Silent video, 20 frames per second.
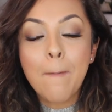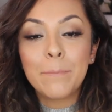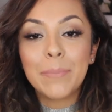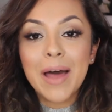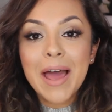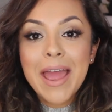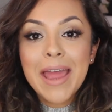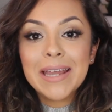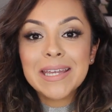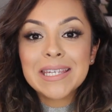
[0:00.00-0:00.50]

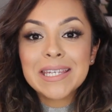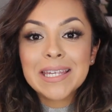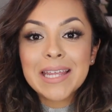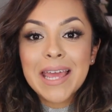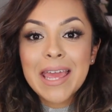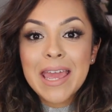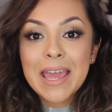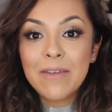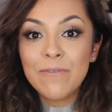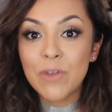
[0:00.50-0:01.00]
but
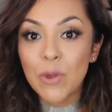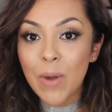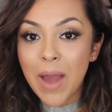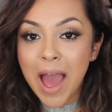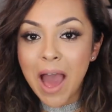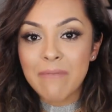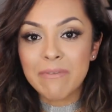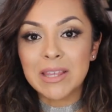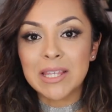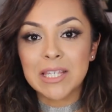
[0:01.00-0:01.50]
if you
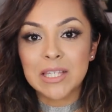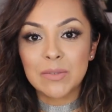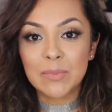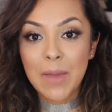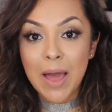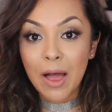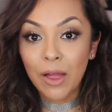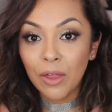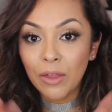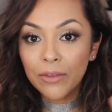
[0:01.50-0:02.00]
haven't
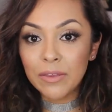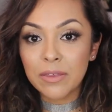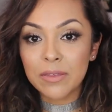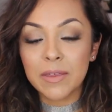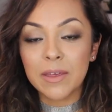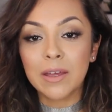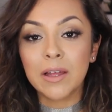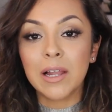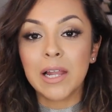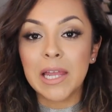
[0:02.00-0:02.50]
smelled
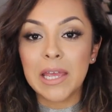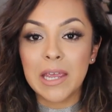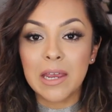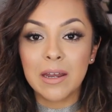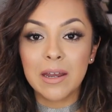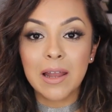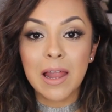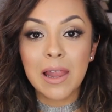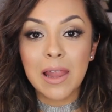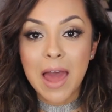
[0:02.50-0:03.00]
the
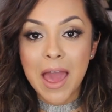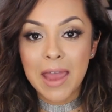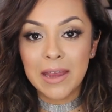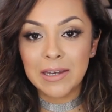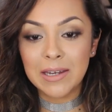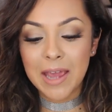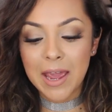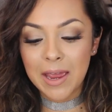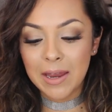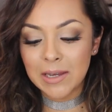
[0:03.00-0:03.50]
Clean
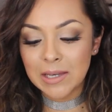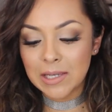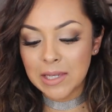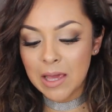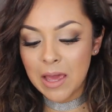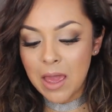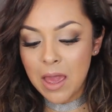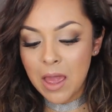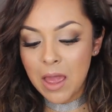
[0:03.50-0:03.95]
line yet,